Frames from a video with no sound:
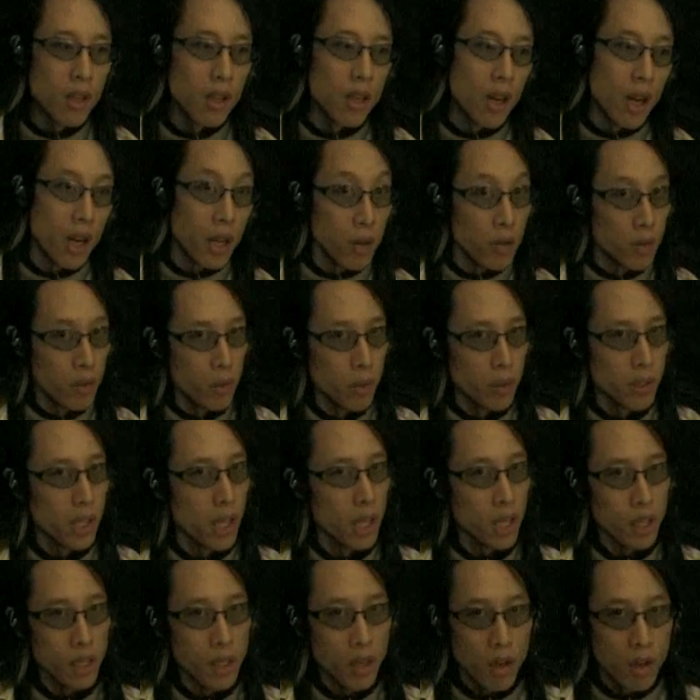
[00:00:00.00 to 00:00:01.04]
Uh, I don't know
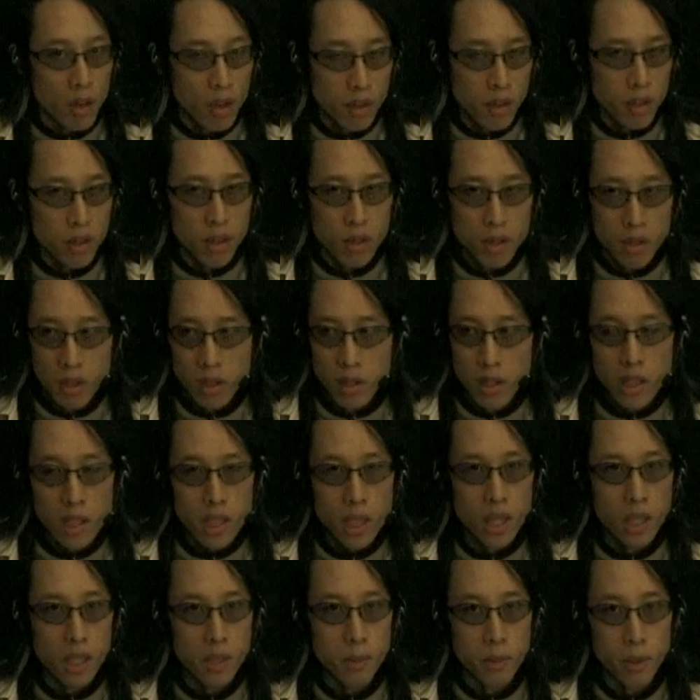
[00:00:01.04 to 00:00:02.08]
exactly all the, the
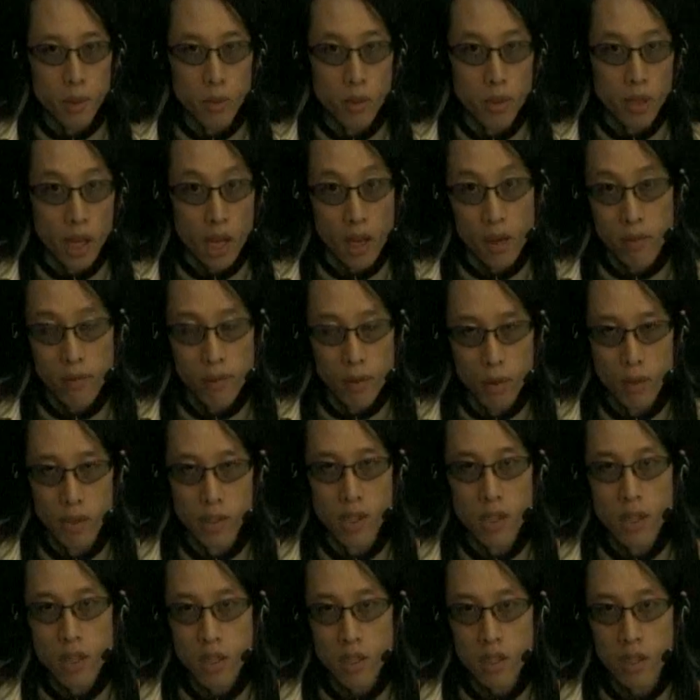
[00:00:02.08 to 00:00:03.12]
details between how
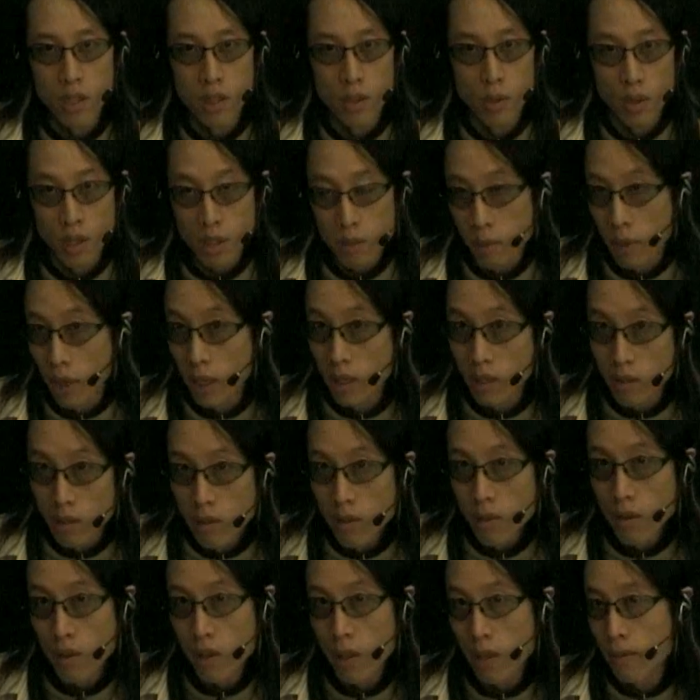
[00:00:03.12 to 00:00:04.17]
photosynthesis works, but I
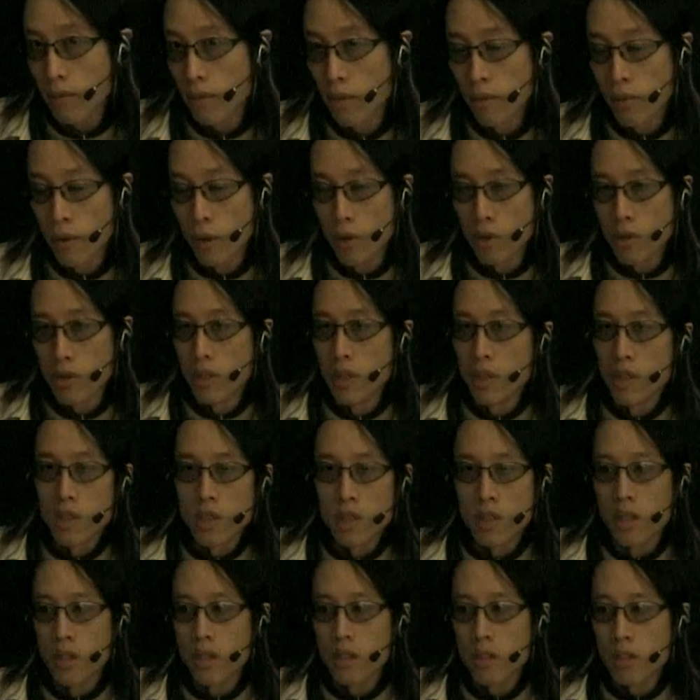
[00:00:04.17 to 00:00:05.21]
do know that
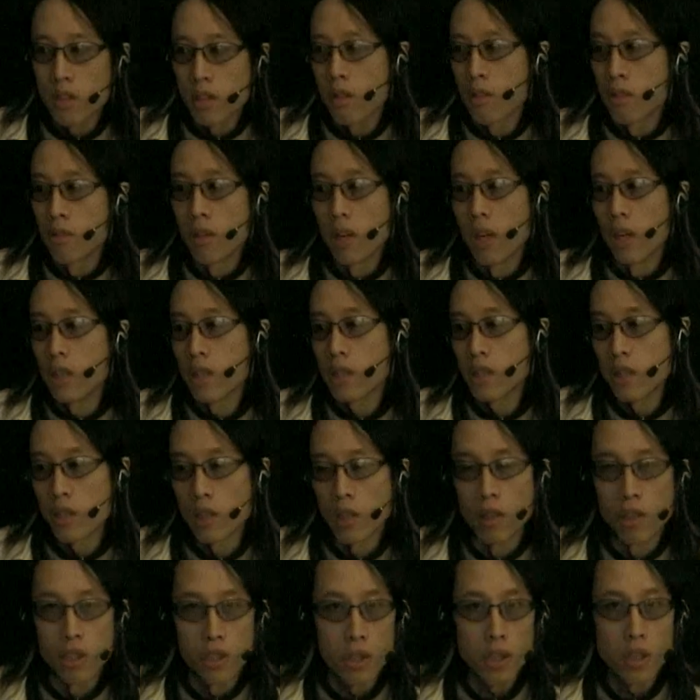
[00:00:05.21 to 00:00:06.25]
photosynthesis creates
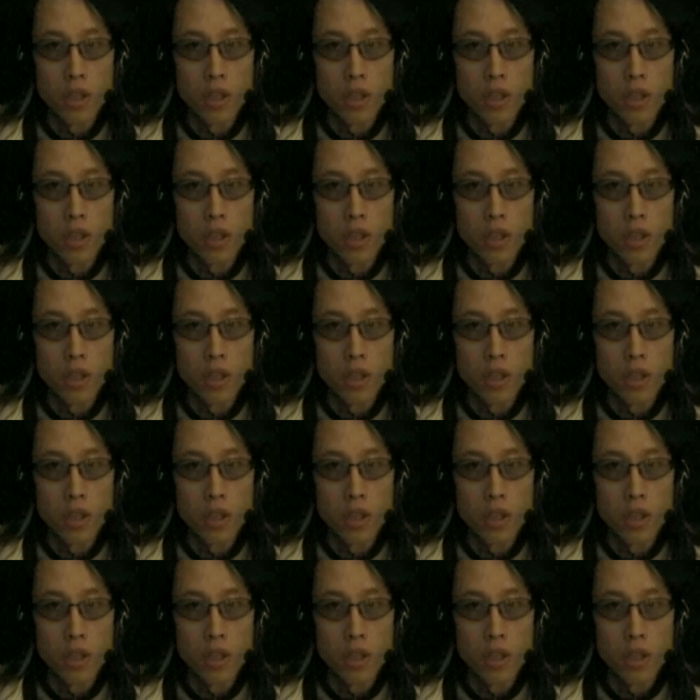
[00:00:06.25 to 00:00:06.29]
uh,